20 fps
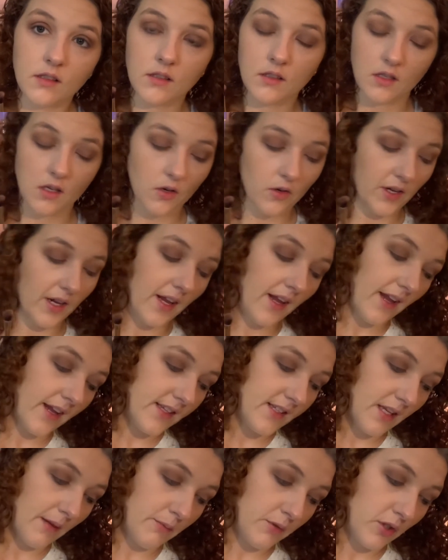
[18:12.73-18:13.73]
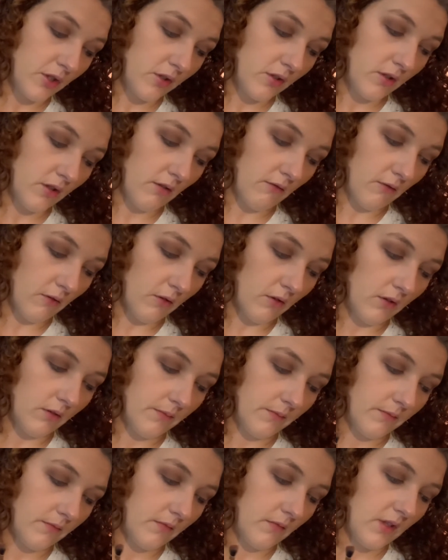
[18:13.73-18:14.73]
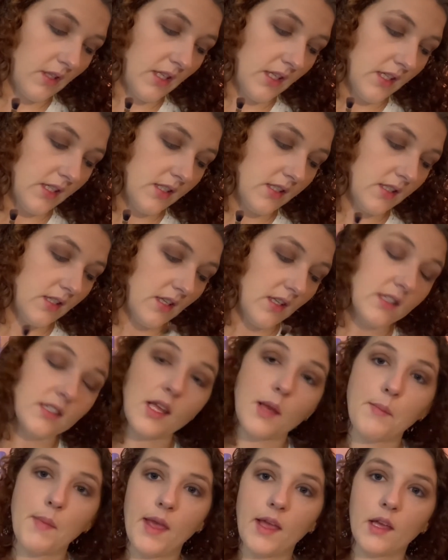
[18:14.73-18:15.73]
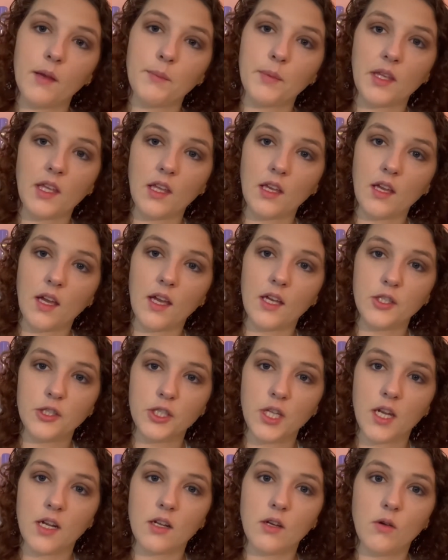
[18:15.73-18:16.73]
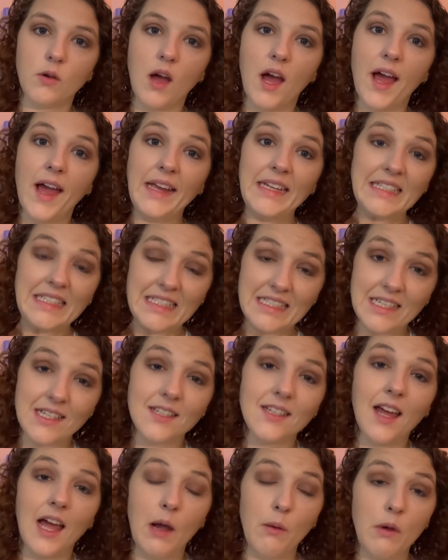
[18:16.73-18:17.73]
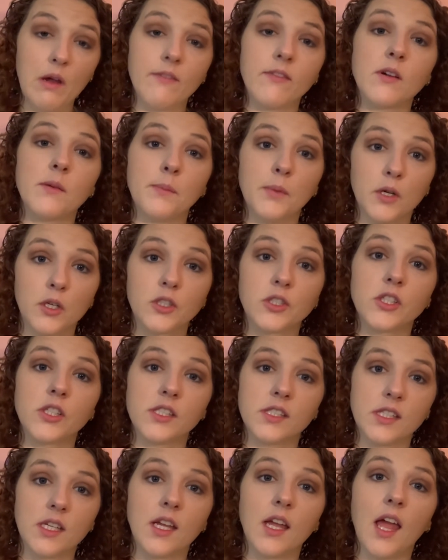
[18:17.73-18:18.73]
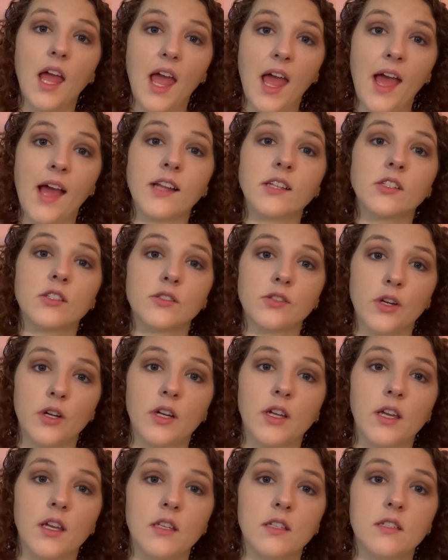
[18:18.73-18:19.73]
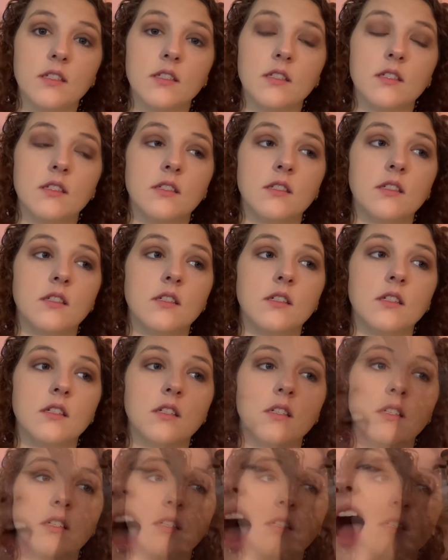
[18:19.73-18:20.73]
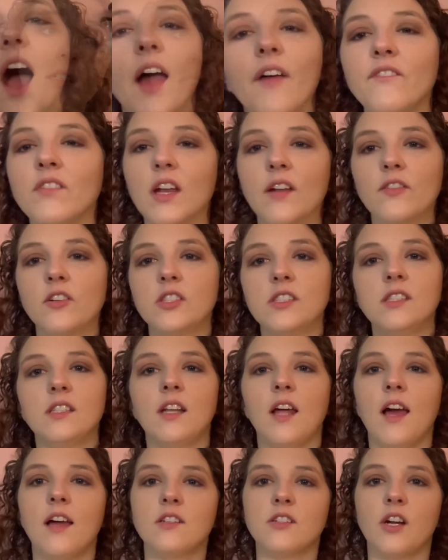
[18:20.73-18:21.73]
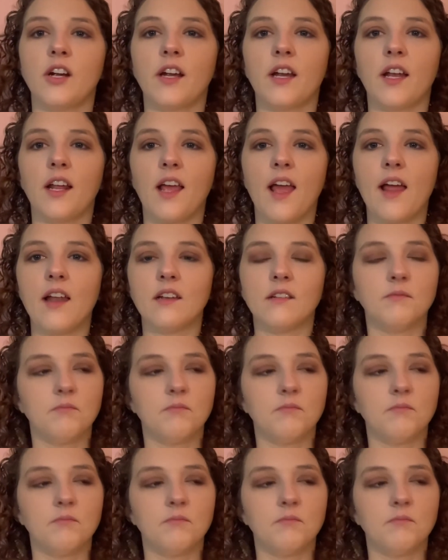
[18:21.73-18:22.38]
Okay, exception to the rule. This is a Makeup Geek eyeshadow. I did, however, purchase it at Target. I've never seen it at Target again.